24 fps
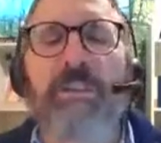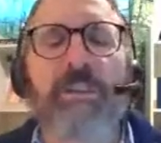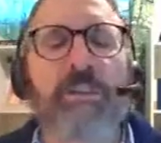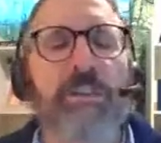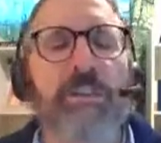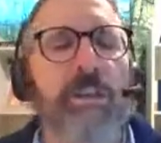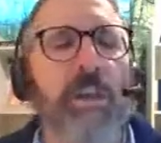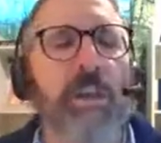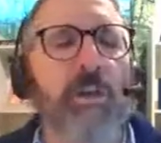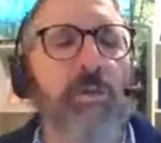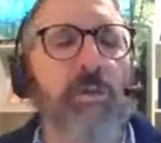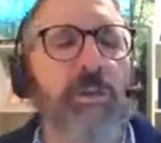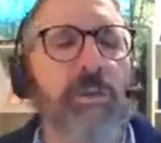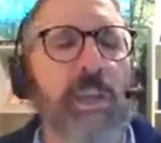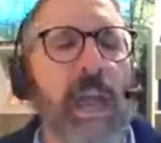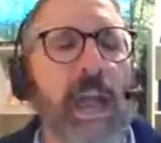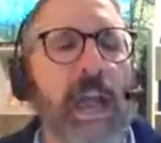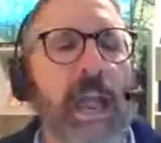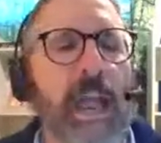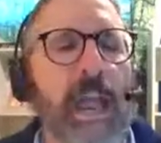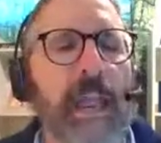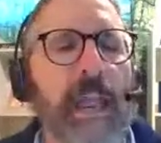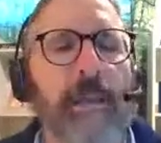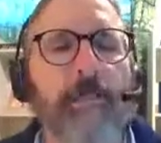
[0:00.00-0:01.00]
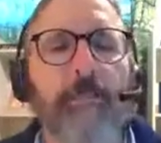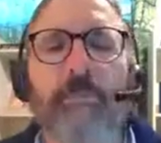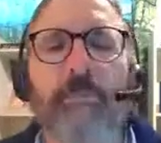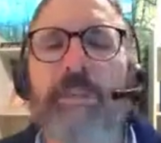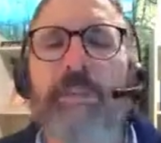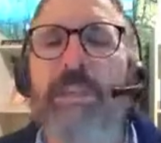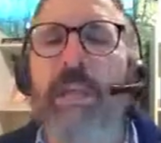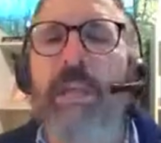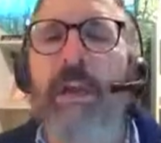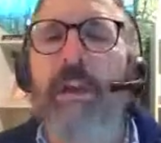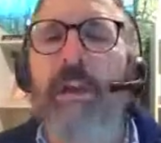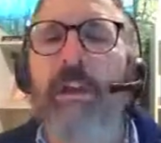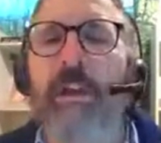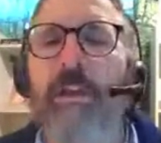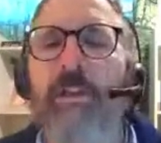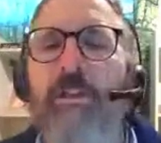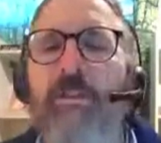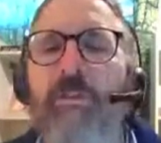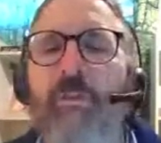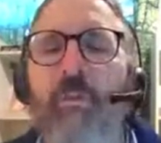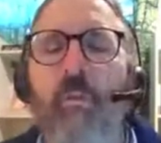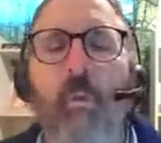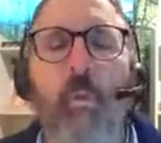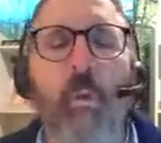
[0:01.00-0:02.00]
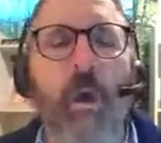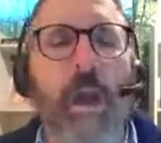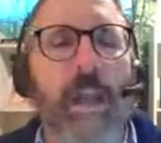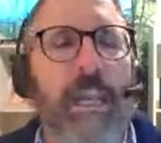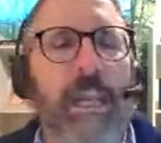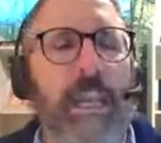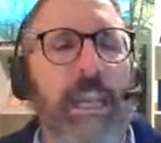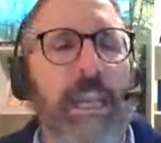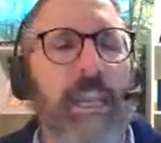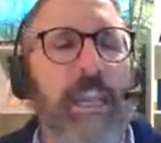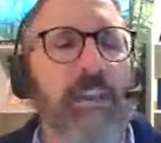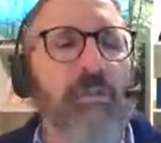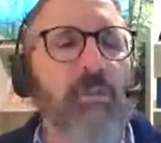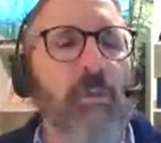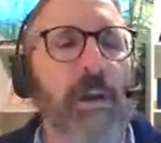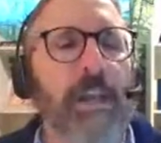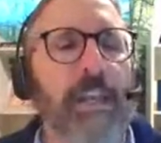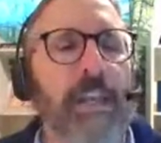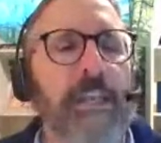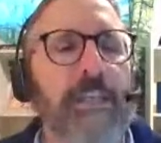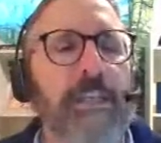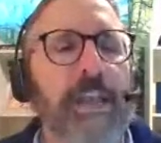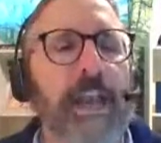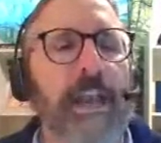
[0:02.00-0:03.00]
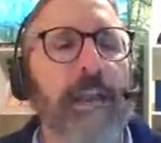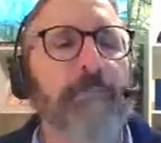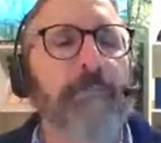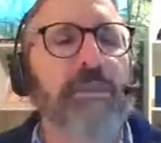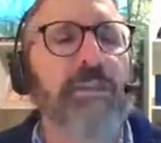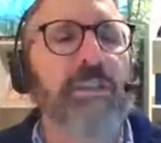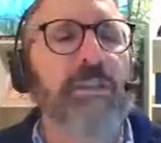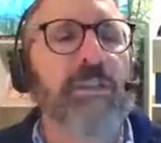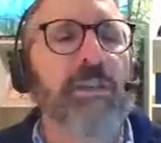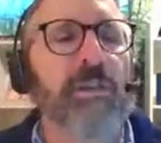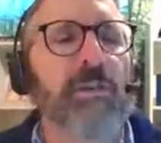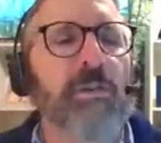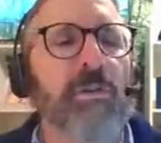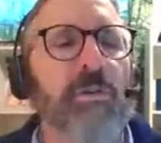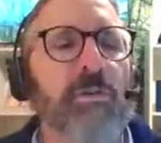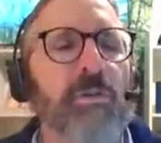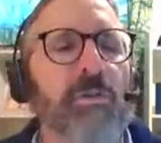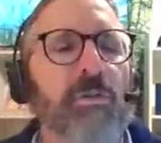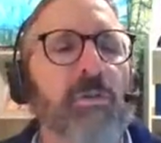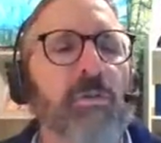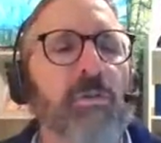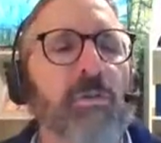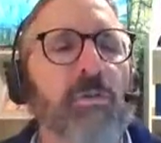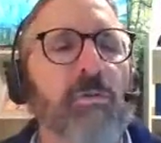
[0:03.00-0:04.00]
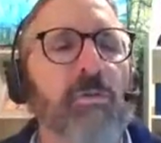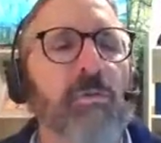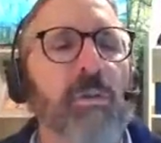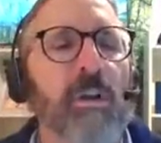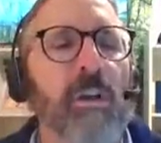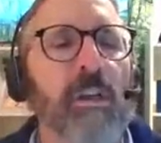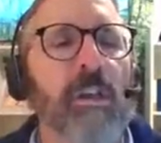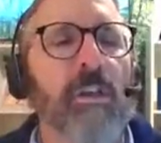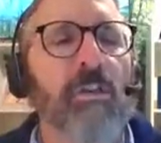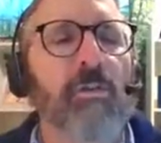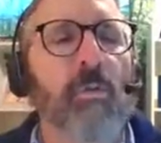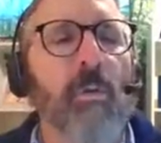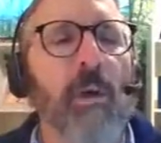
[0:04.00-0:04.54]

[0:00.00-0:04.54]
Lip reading: What's 2 times 20? 20 times 2.